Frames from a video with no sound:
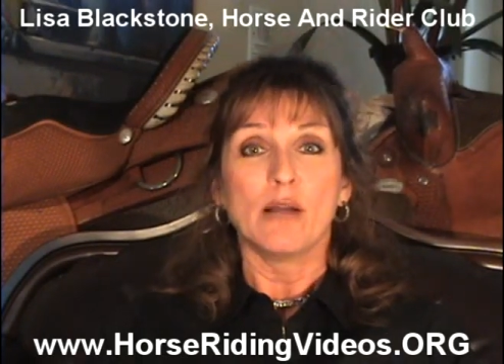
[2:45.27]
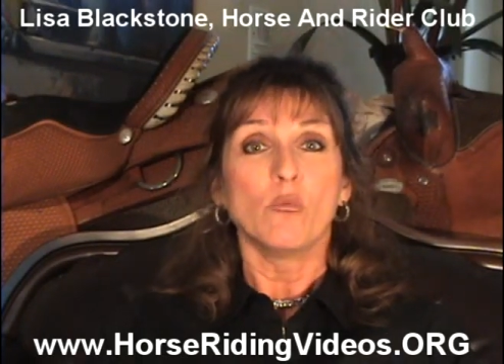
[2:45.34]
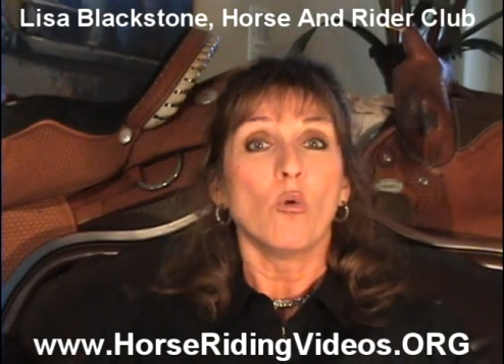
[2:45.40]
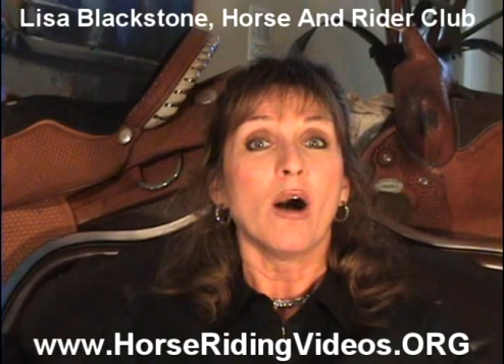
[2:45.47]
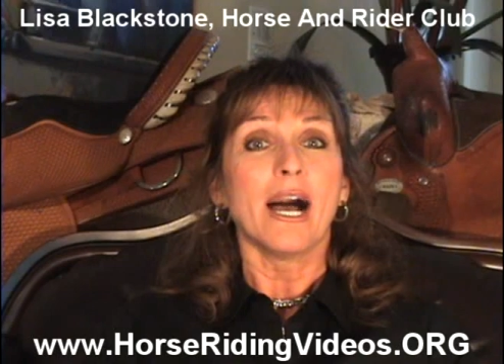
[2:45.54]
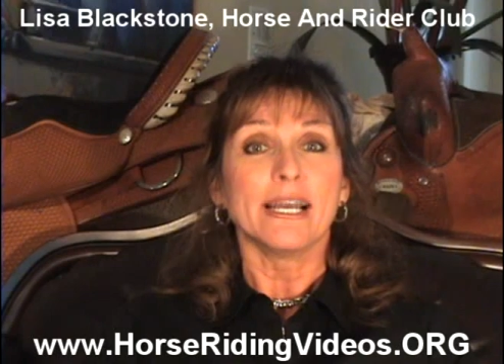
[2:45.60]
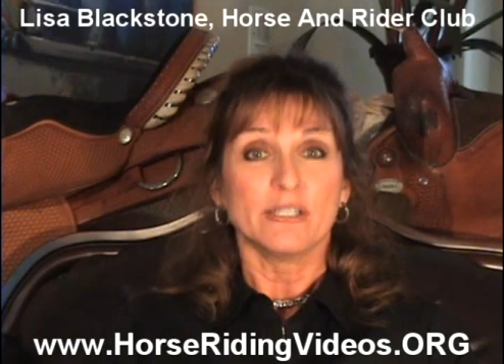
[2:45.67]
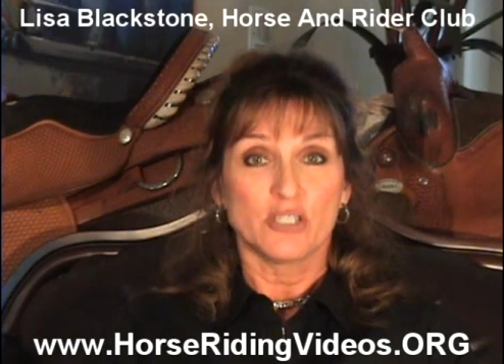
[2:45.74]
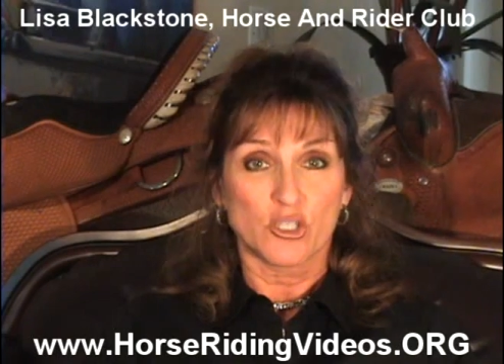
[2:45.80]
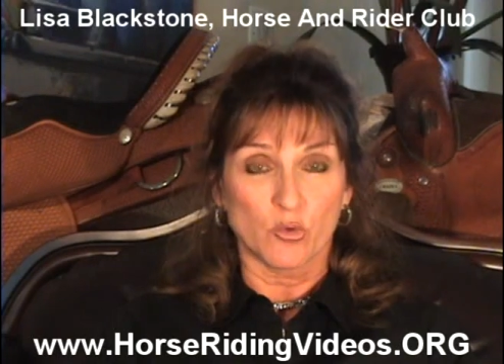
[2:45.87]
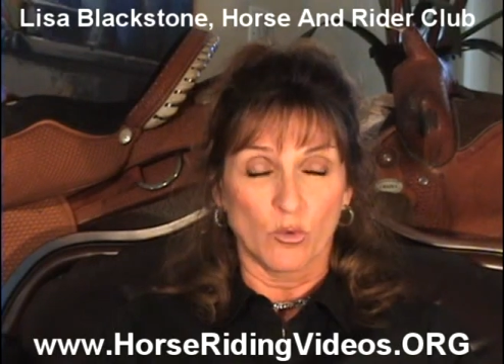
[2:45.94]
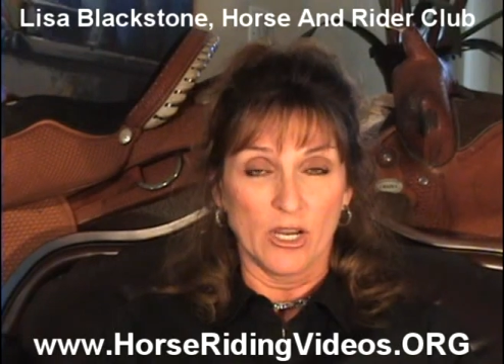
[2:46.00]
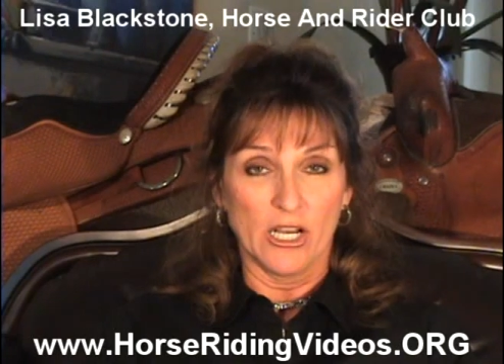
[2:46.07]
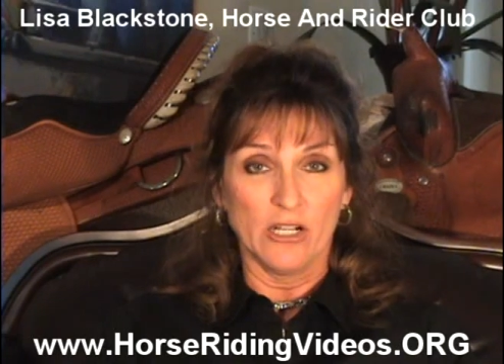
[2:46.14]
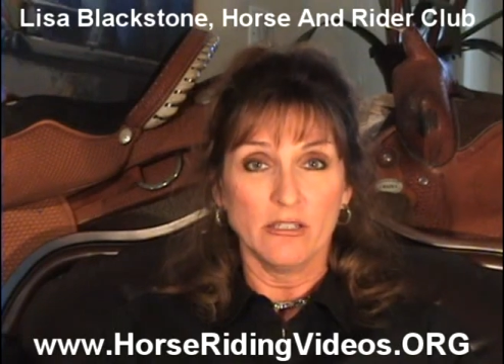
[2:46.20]
wide
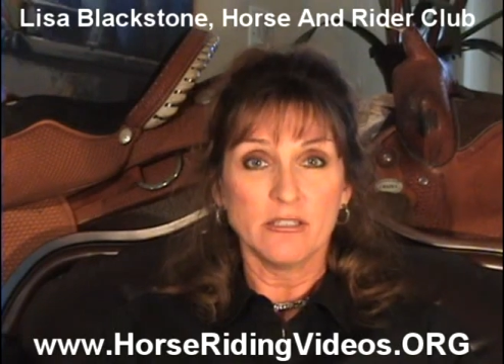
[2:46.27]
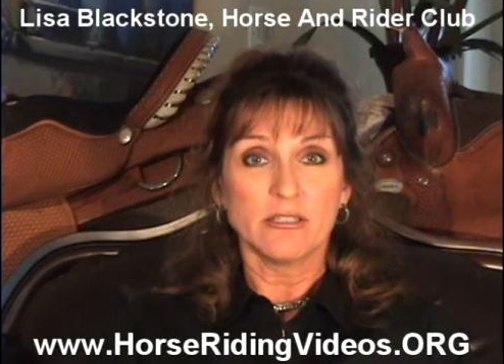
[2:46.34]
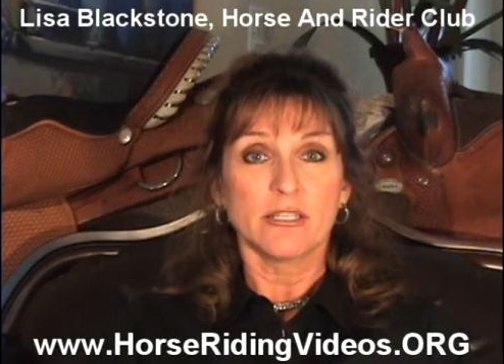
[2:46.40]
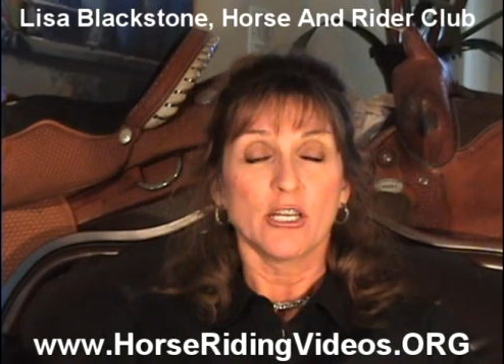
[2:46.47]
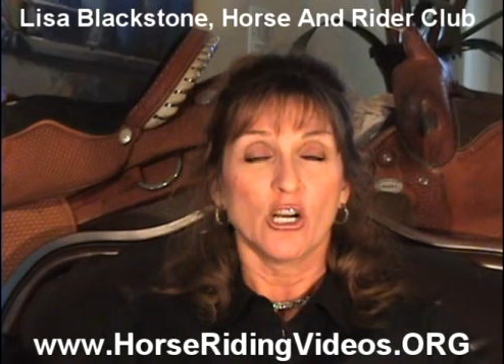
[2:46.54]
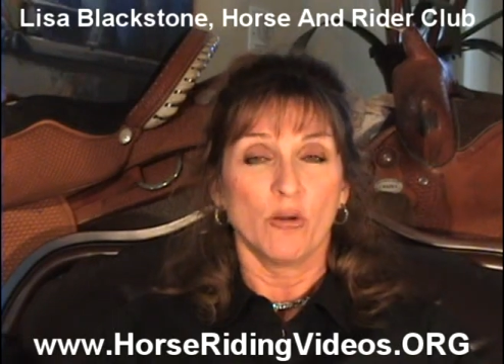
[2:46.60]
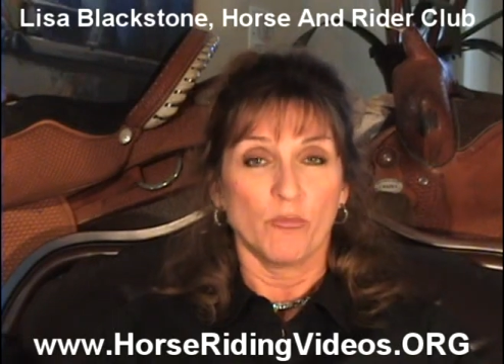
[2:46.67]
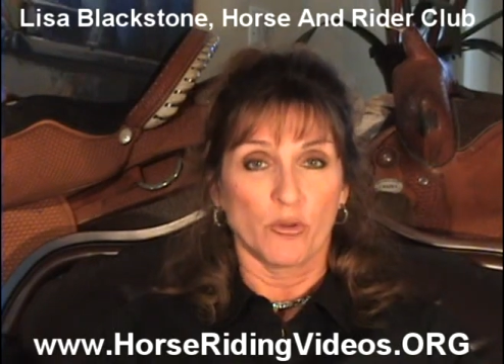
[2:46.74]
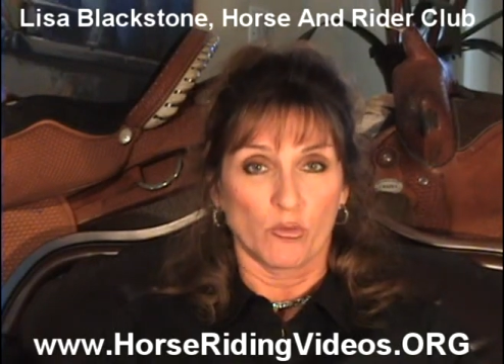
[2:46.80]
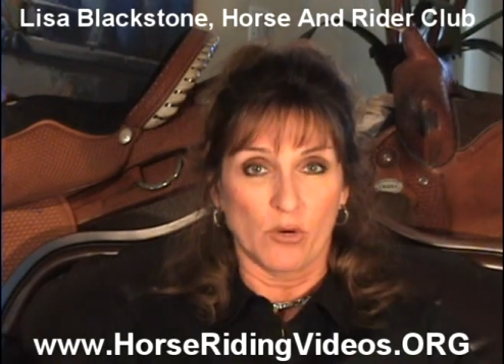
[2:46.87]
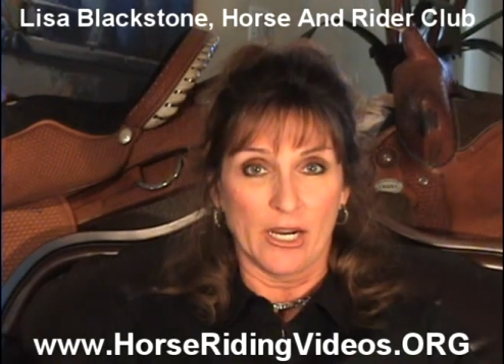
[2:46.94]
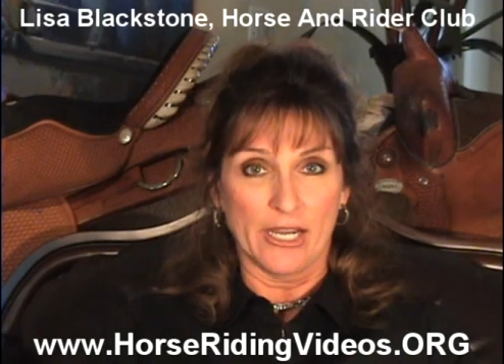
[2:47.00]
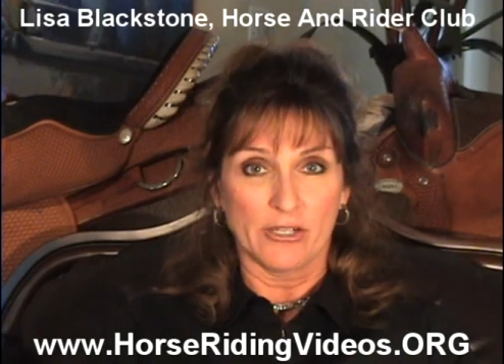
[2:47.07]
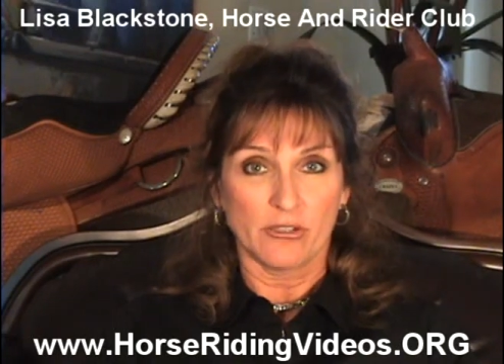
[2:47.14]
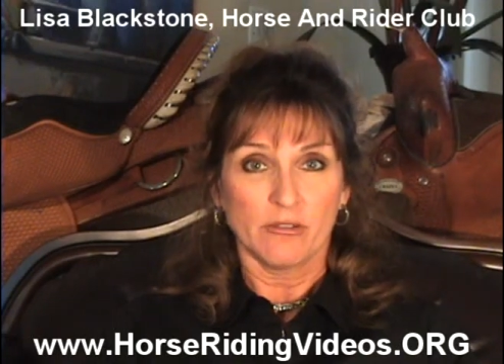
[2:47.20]
swells to help the
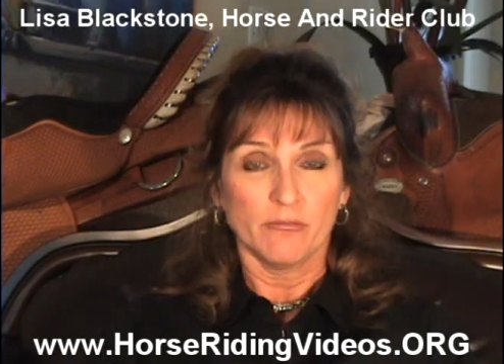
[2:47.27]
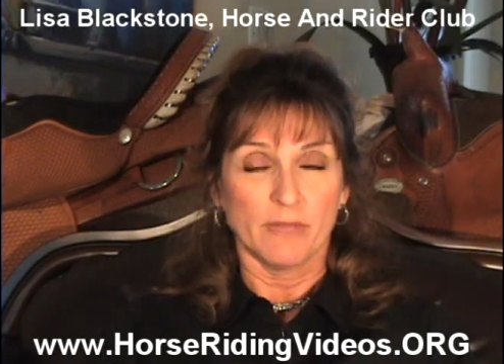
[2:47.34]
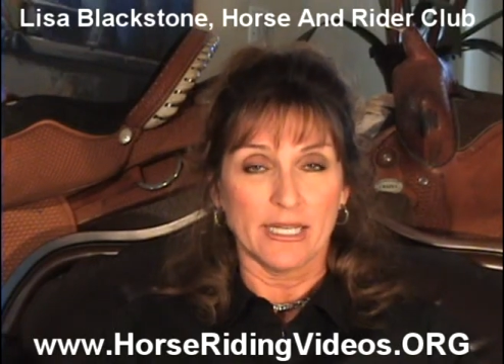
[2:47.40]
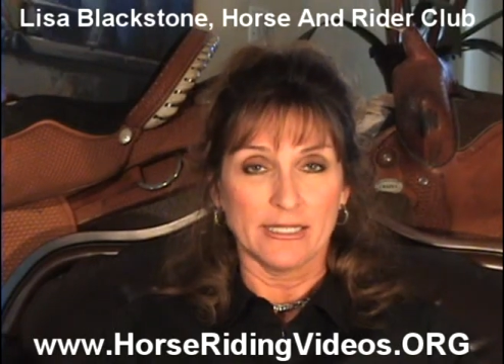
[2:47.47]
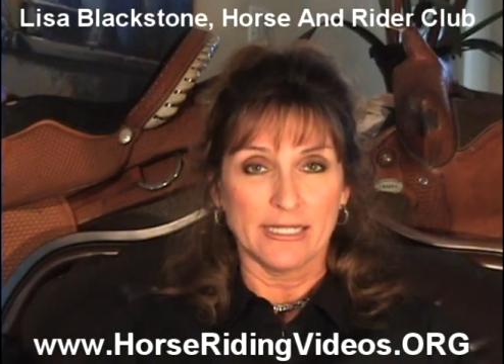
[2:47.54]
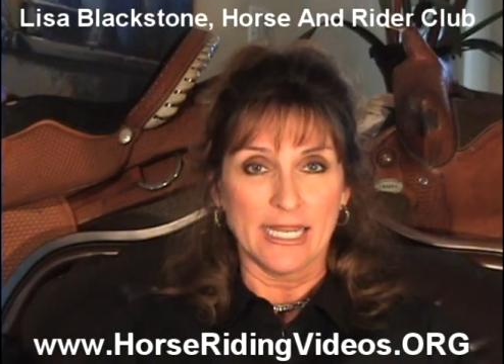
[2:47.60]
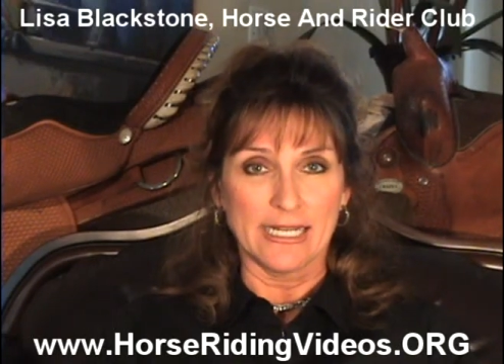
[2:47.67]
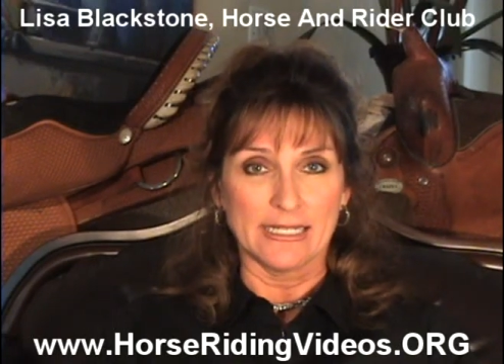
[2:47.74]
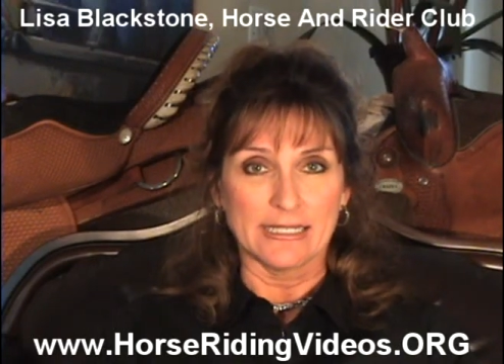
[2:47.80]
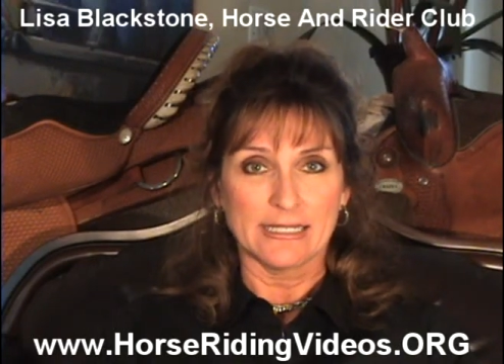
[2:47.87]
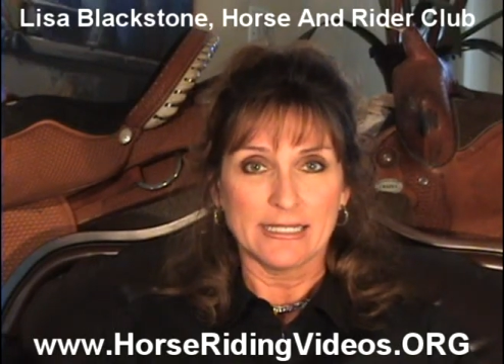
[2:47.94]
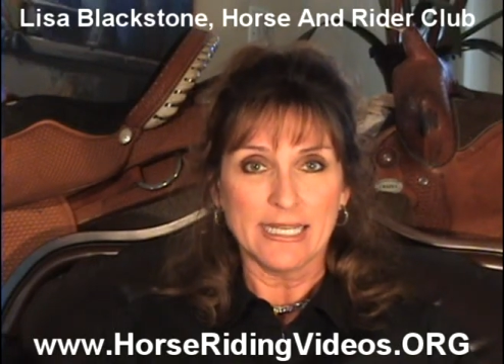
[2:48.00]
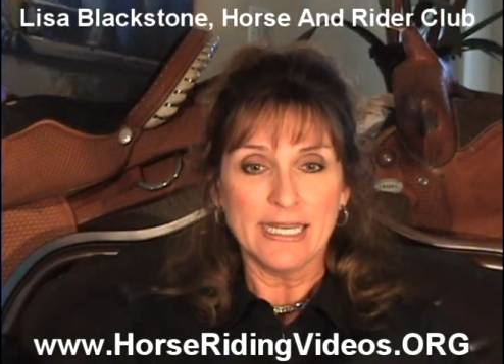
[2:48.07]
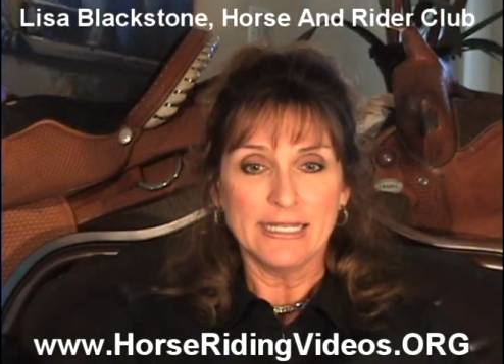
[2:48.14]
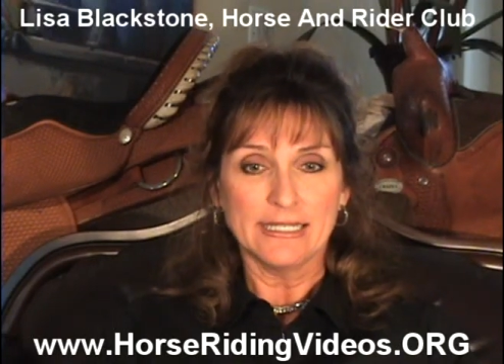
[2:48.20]
rider maintain his
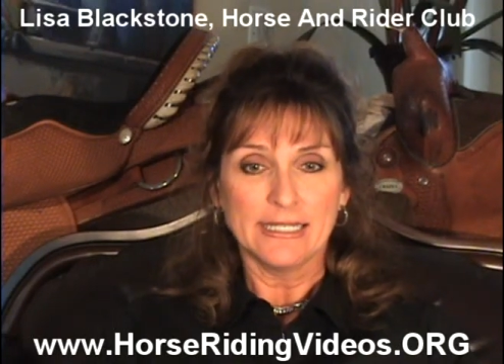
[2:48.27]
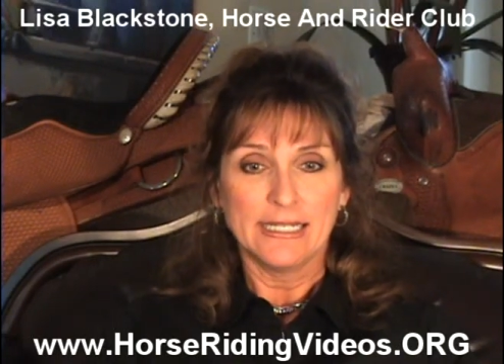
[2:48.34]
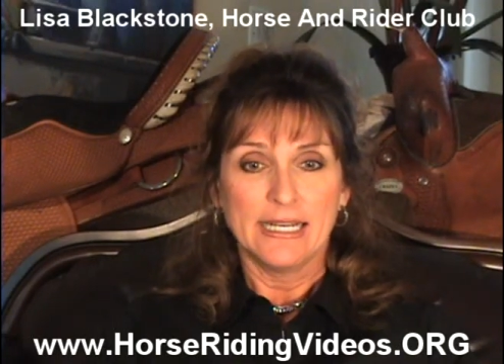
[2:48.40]
seat.